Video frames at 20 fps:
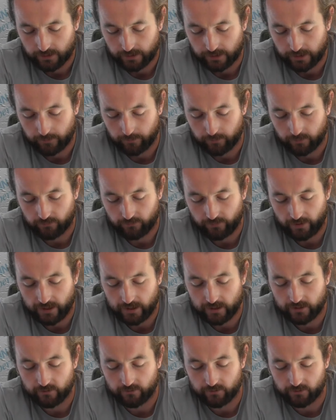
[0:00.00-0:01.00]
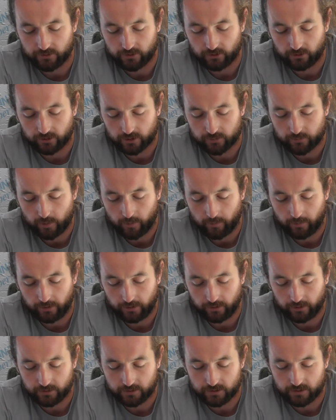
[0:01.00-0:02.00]
The failure of the Douglas
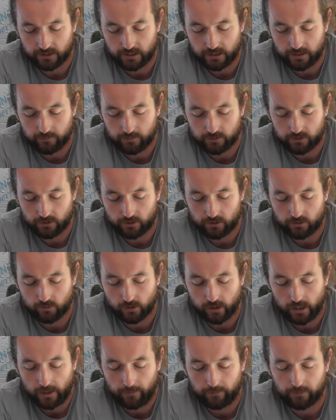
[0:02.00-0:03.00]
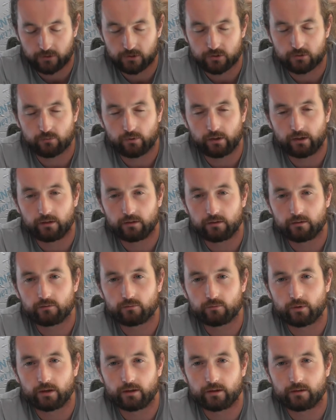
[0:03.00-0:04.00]
Promenade scheme shows what happens when
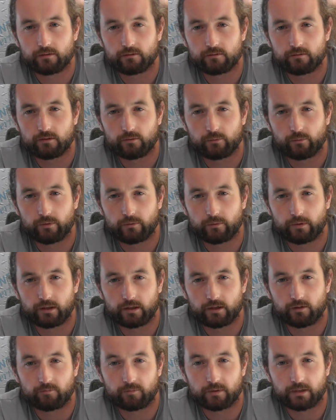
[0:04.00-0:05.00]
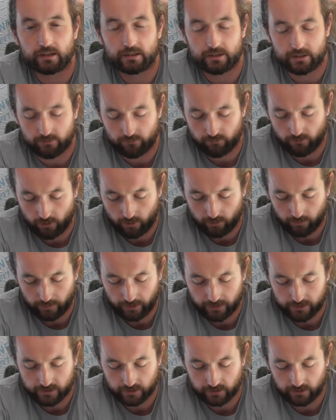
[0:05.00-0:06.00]
the government gets it wrong,
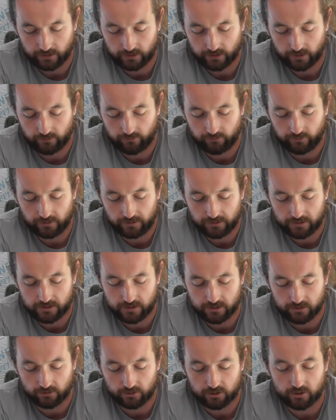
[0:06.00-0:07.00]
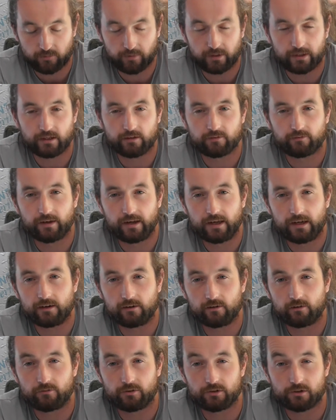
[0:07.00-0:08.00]
basically, and I feel this is ultimately a
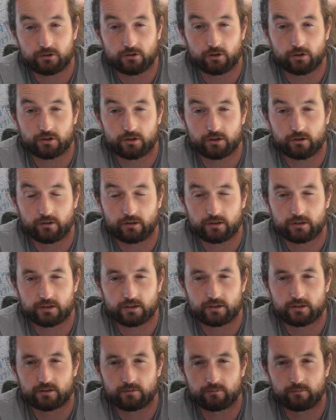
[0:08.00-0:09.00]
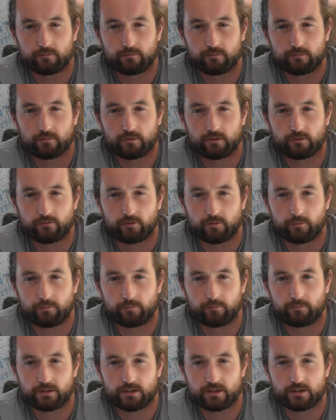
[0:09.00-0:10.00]
failure of the structure and the system for
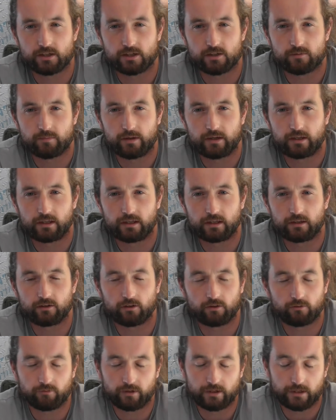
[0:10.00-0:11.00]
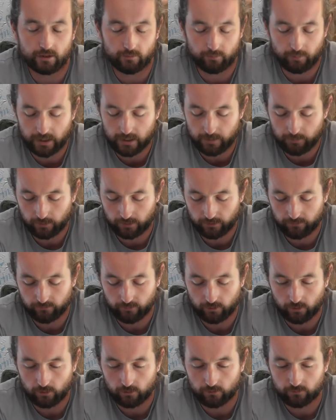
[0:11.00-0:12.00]
decision making, not really the people
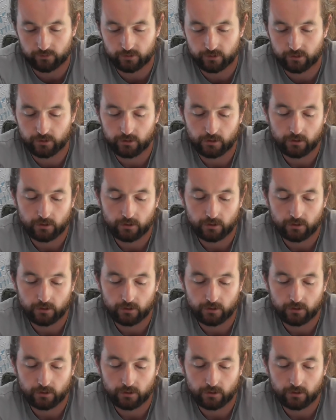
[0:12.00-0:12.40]
involved.